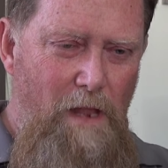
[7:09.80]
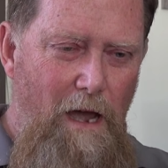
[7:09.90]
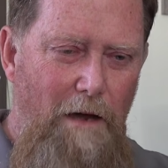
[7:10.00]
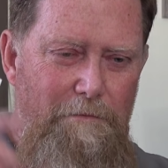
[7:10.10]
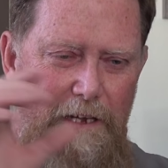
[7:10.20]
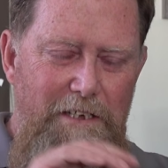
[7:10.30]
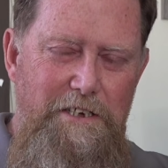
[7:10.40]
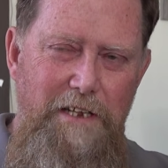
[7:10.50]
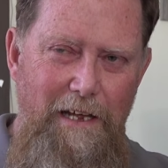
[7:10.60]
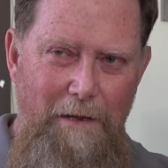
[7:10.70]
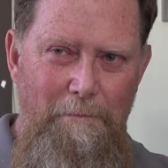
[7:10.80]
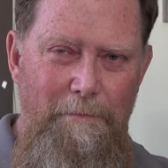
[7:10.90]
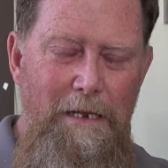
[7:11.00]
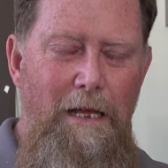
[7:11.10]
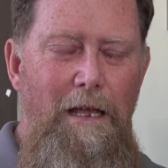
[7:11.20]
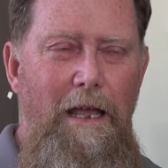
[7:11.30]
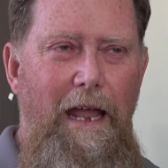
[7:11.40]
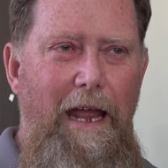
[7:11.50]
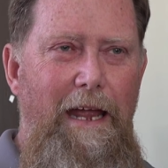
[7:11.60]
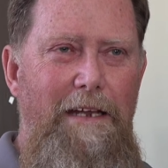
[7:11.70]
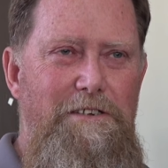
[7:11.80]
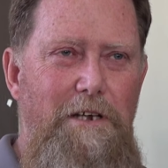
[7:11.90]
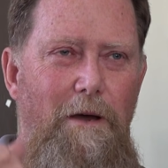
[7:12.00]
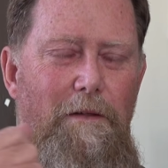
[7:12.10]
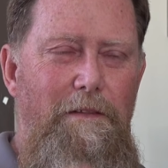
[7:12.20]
of each team. And so